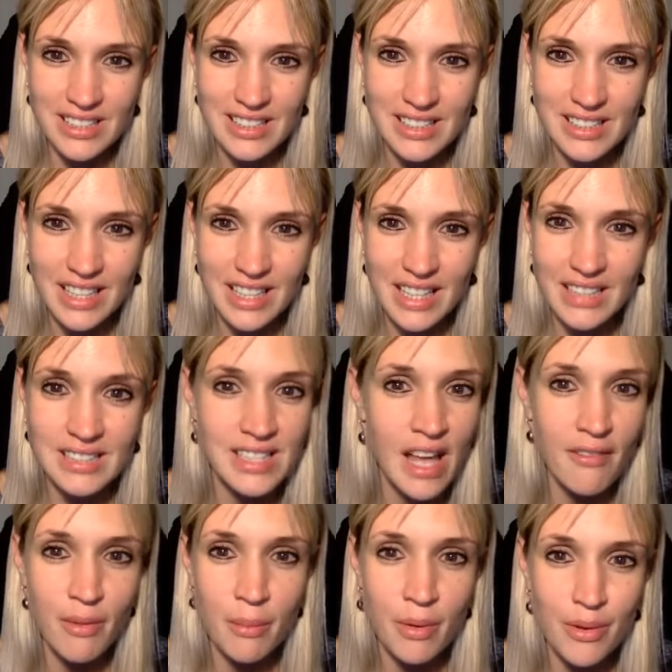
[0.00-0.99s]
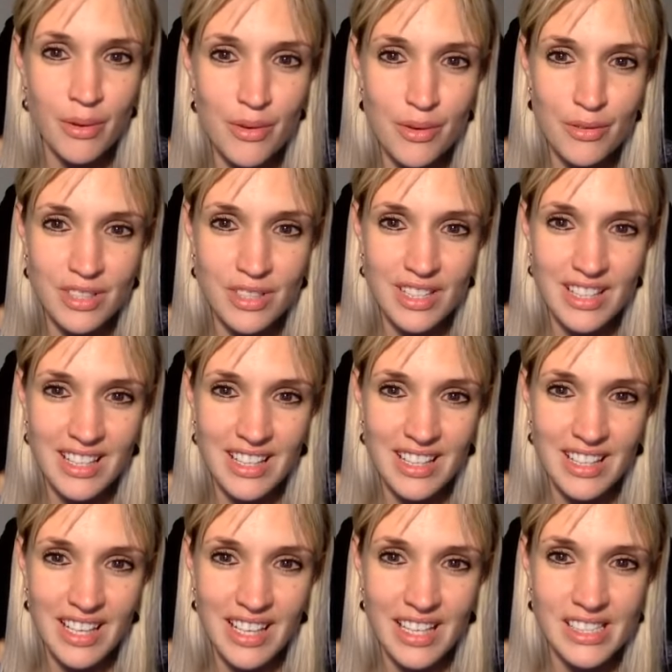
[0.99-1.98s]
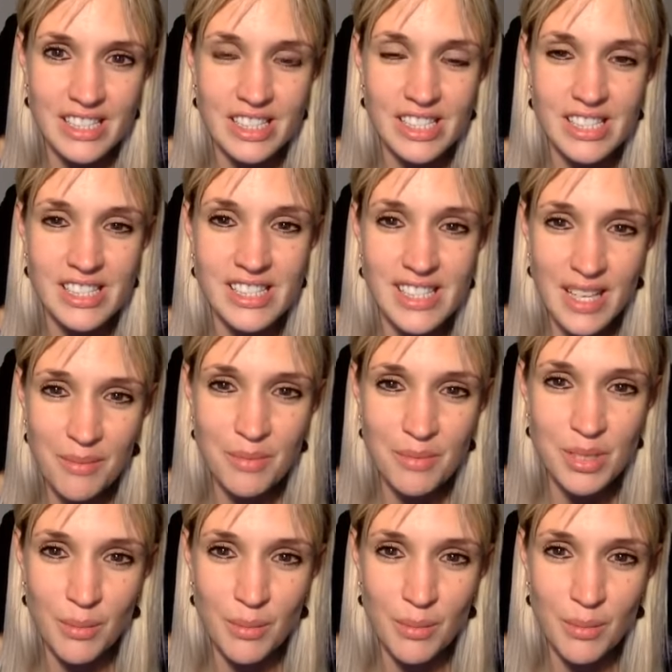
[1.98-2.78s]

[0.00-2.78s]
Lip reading: It's never moved. It's just seemed